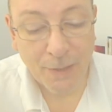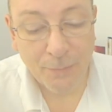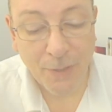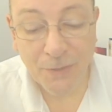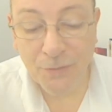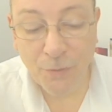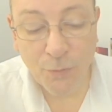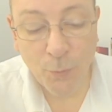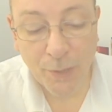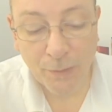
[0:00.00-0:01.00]
My
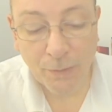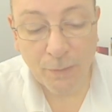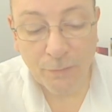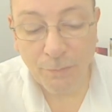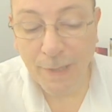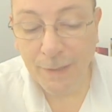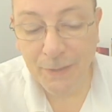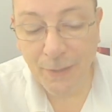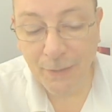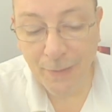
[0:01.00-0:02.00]
strong will, rightly
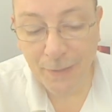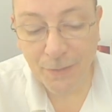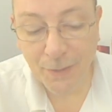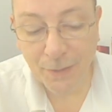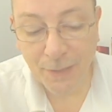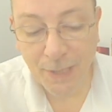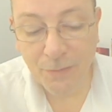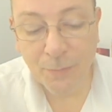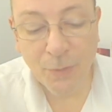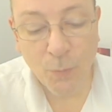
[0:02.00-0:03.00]
directed,
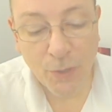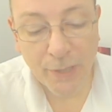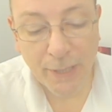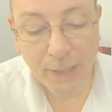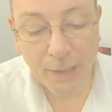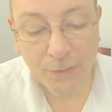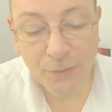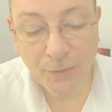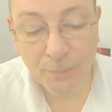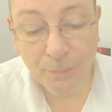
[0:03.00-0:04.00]
keeps me working
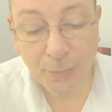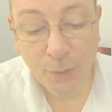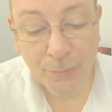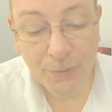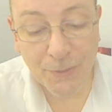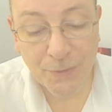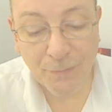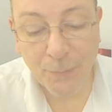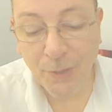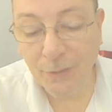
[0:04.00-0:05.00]
until the promises of
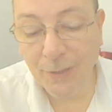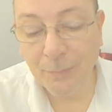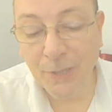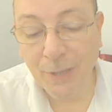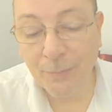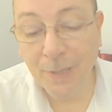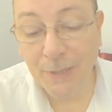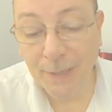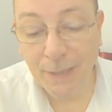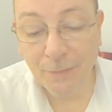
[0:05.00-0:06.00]
the programme become my
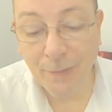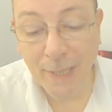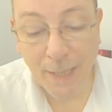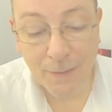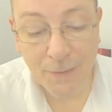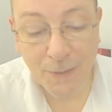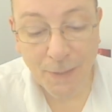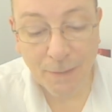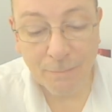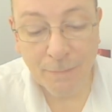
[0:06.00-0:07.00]
daily reality.
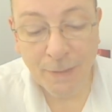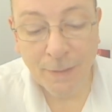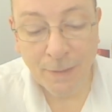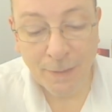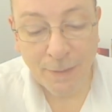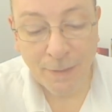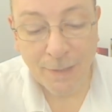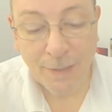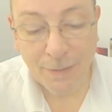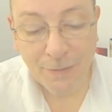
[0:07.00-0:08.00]

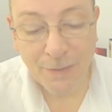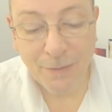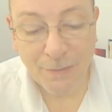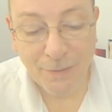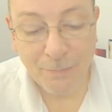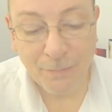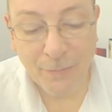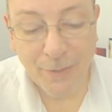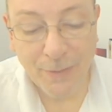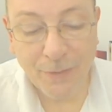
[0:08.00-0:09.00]
And uh, the,
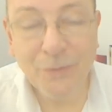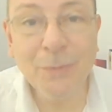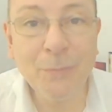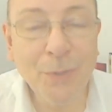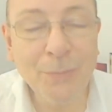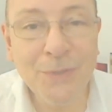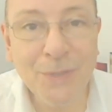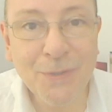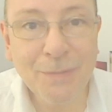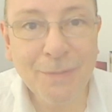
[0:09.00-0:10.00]
the ultimate promise
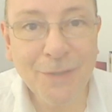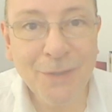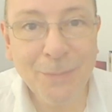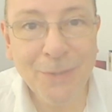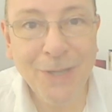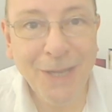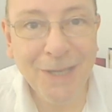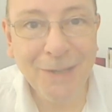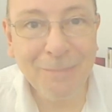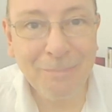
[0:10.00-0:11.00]
is a sober day,